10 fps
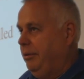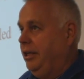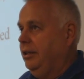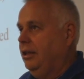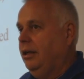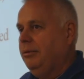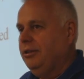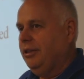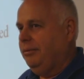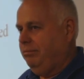making the
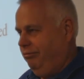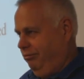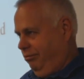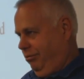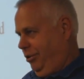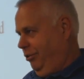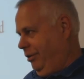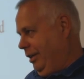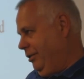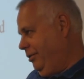numbers up,
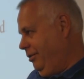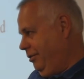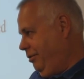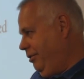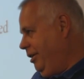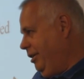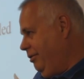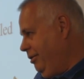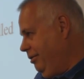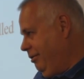
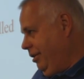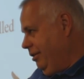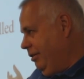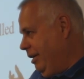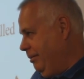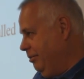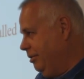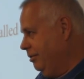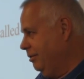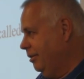2,300
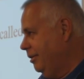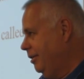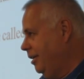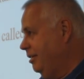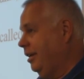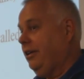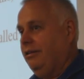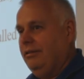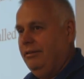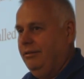kilograms a
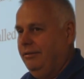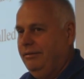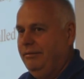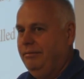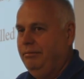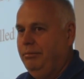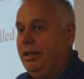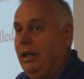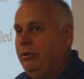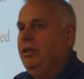second.
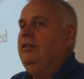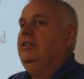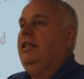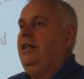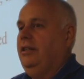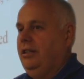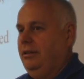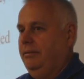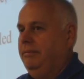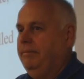But now we can scale it.